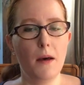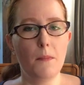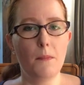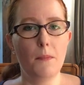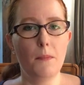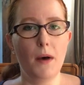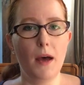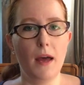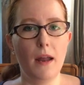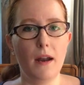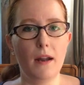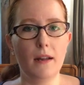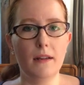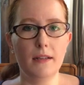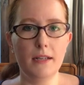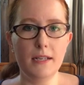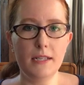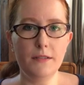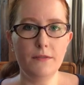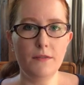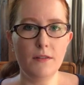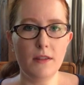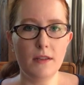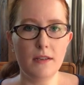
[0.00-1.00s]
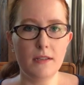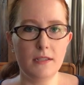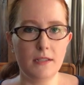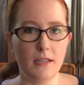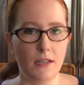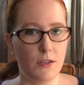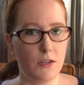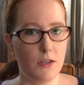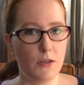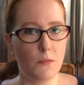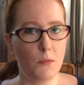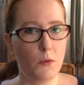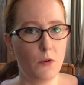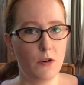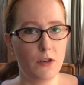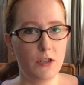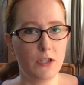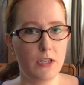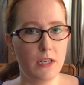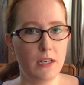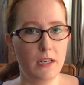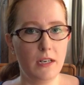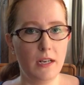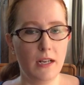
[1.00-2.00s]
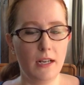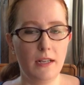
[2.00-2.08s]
but at least for the center portion,